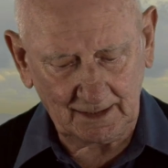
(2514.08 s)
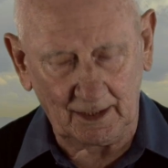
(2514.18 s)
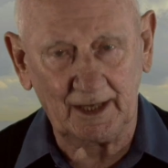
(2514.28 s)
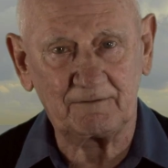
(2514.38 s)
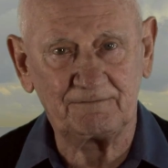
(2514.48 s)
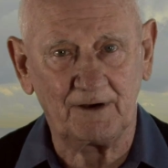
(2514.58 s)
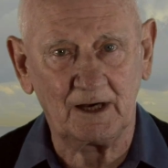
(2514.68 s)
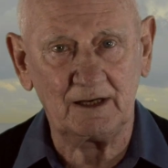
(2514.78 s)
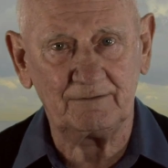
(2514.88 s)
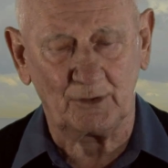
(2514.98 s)
Like
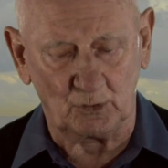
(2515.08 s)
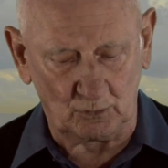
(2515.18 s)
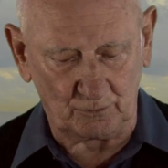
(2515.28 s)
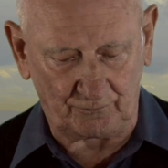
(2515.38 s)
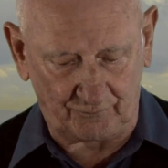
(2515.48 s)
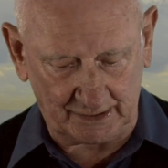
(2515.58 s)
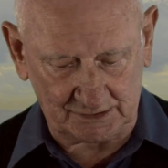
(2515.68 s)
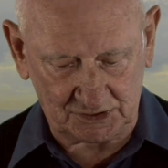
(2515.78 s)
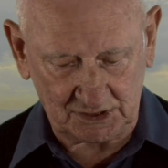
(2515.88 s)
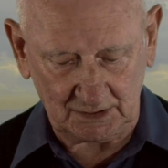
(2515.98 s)
5 old
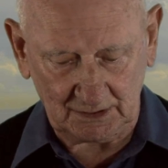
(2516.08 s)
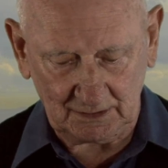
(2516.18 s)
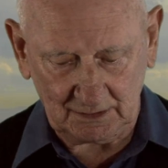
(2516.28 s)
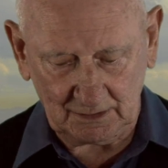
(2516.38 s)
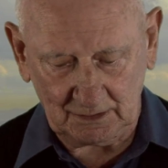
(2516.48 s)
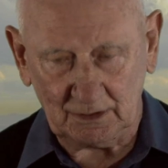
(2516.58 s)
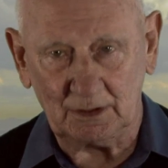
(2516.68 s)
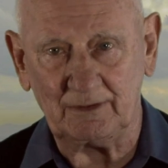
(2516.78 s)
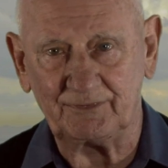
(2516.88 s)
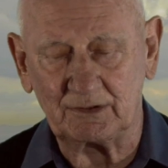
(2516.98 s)
friends
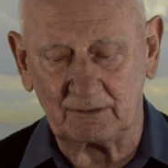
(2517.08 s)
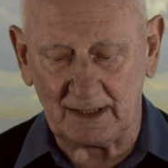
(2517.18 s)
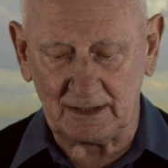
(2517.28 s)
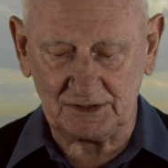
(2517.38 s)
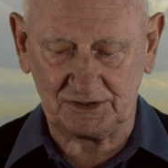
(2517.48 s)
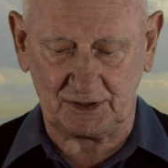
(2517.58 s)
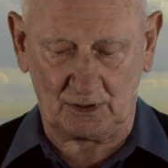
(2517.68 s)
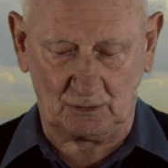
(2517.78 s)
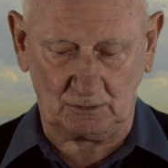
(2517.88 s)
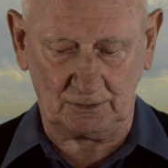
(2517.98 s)
who have caroused the
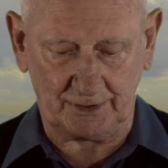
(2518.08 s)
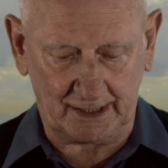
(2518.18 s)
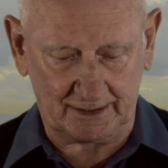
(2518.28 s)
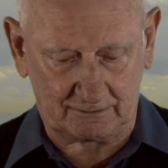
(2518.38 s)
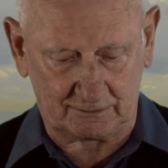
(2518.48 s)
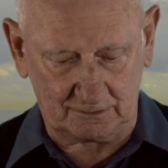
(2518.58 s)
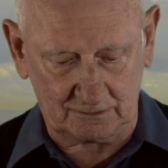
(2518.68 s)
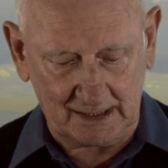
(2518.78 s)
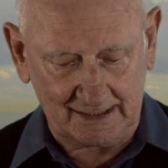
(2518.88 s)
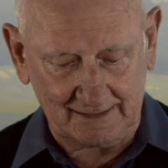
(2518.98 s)
whole night
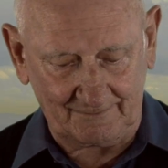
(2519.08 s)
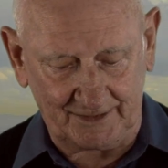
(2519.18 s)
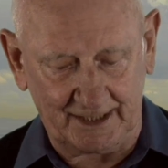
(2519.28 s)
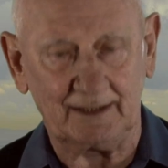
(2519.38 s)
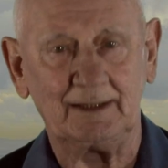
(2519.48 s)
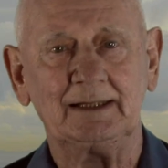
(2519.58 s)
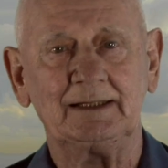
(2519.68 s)
through, then